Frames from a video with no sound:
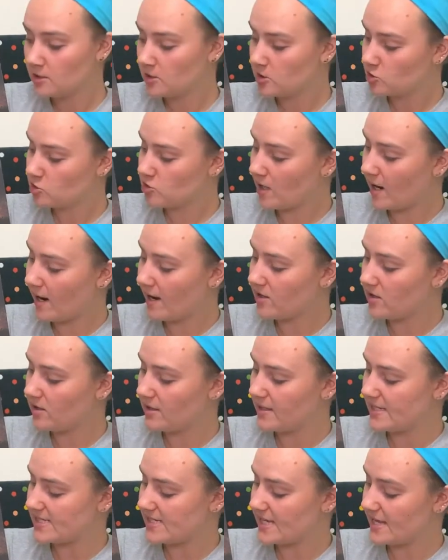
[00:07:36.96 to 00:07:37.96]
Triangle
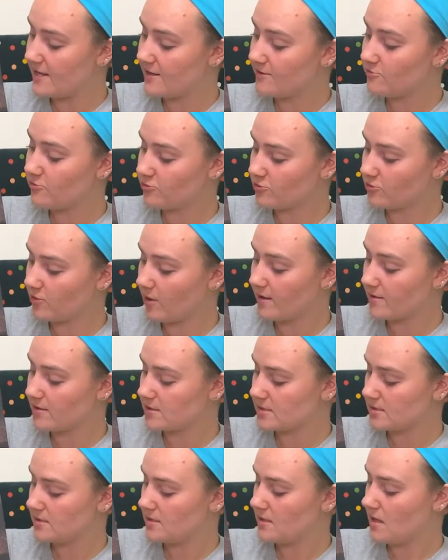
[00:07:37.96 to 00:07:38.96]
is in
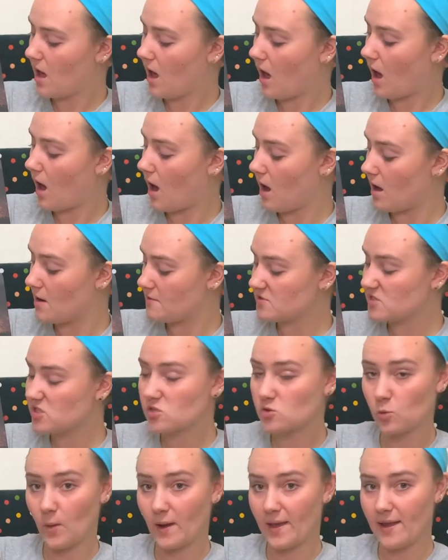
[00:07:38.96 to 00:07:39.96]
front of
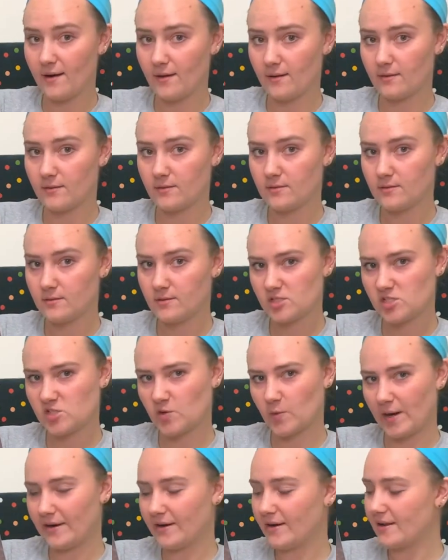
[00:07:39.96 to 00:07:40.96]
square.
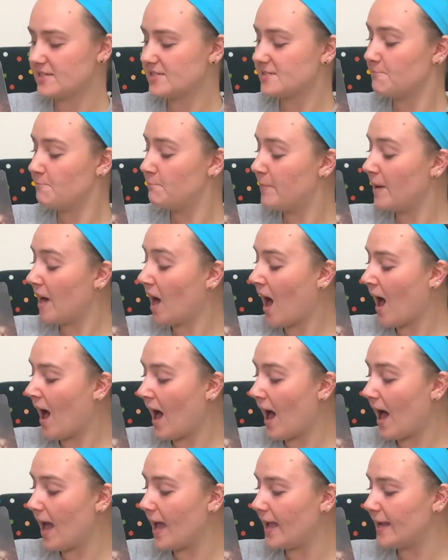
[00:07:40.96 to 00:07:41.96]
Square is
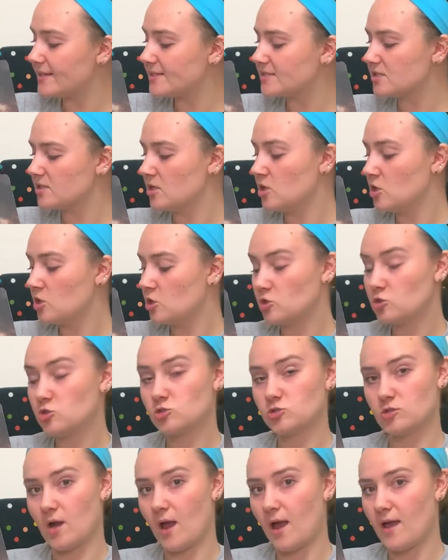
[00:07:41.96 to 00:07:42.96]
behind
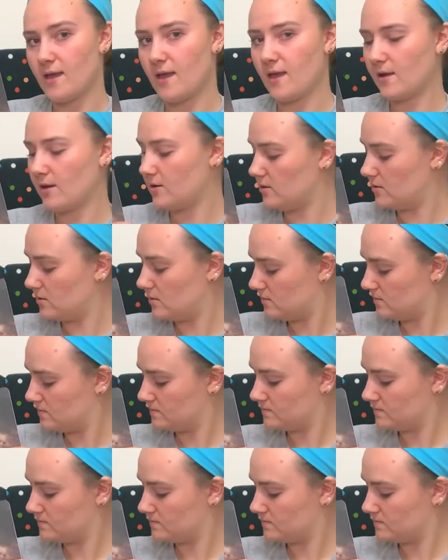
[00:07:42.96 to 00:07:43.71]
triangle.